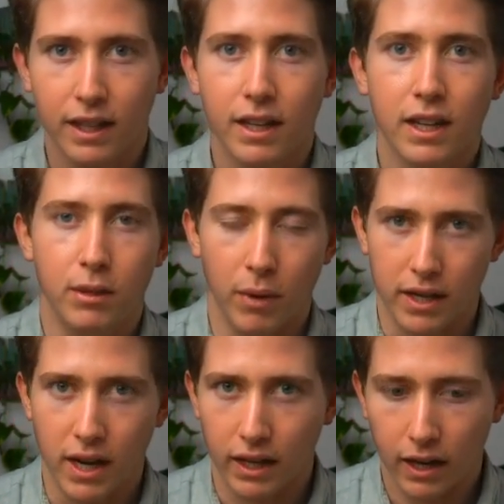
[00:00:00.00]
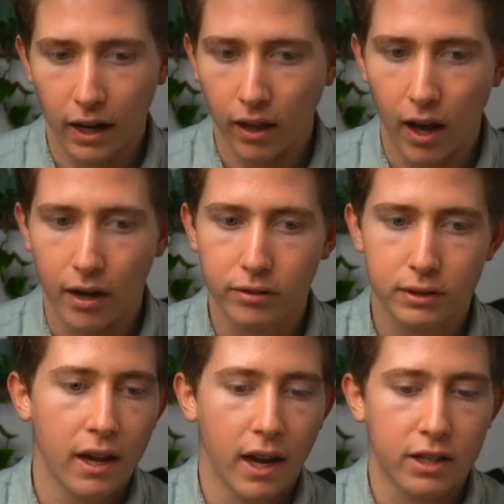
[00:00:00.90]
in my day-to-day life.
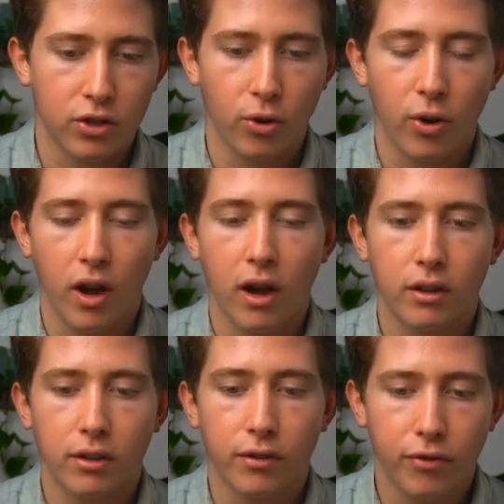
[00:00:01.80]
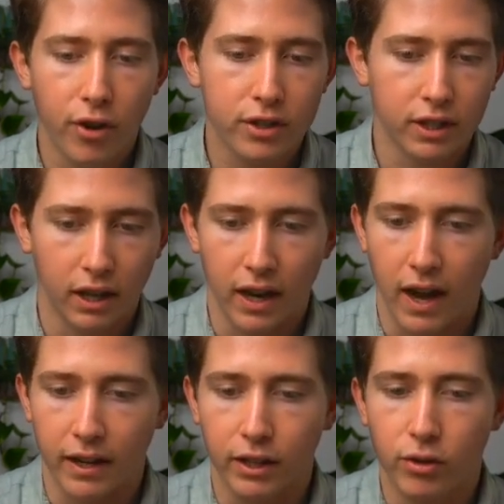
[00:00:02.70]
And so the first thing I
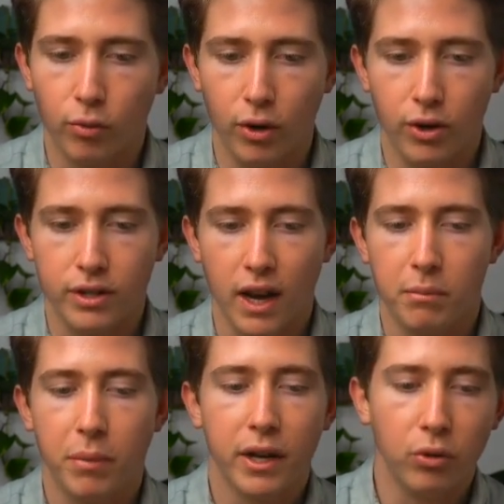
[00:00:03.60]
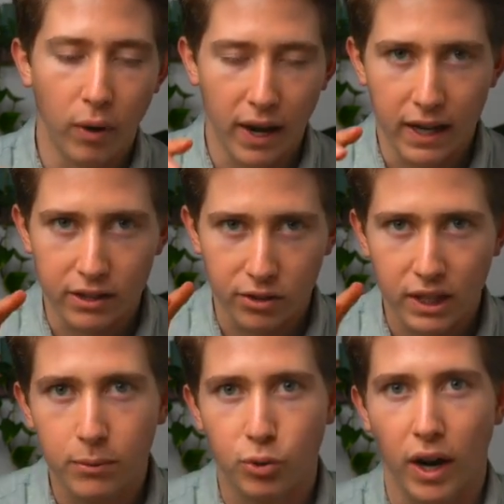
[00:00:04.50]
added was a better way to keep
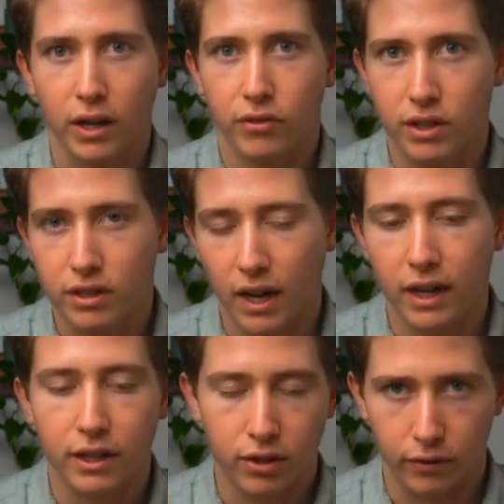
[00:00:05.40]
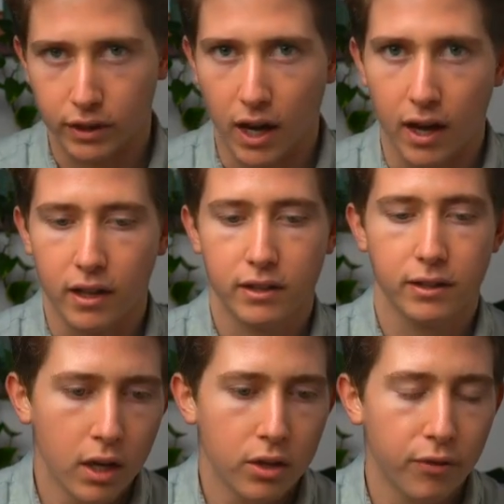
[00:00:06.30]
track of the status of a task.
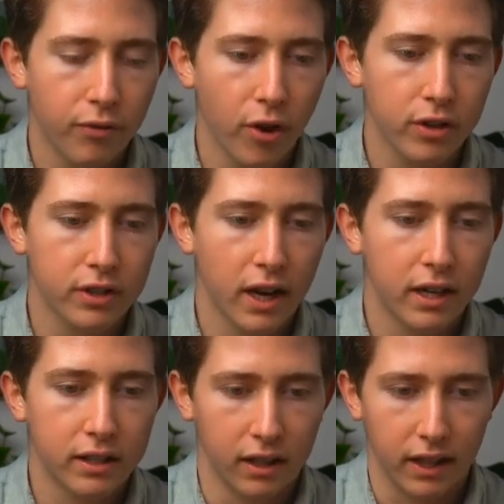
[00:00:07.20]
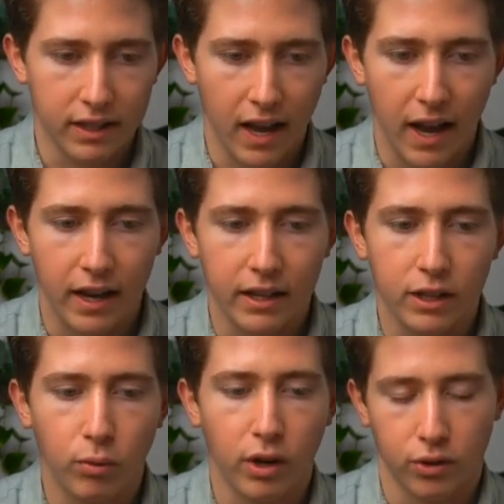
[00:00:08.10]
The first status I like to add is what
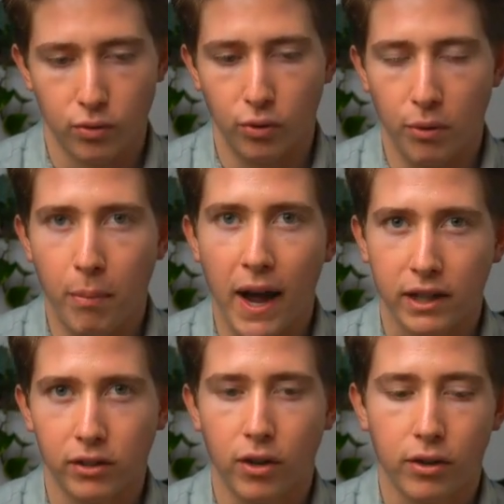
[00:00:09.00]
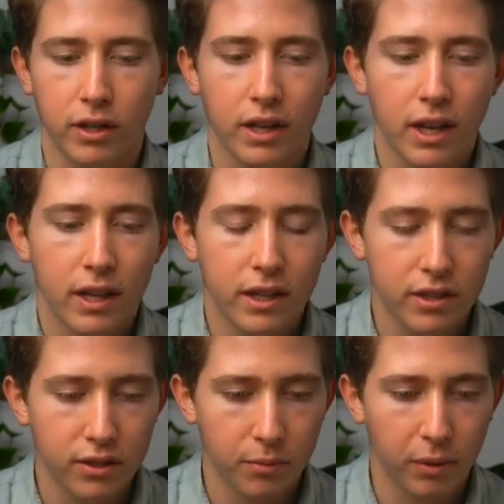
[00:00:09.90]
I call the backlog. This is a
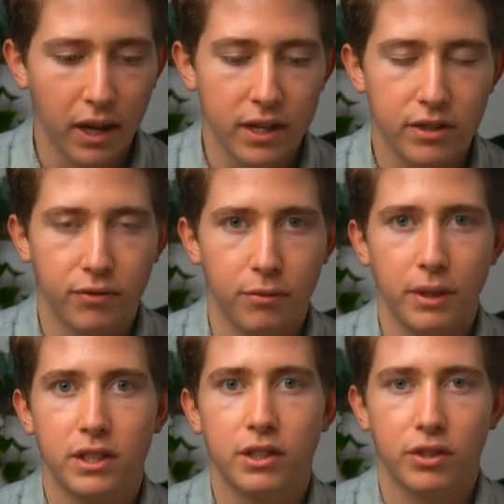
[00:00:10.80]
place for me to just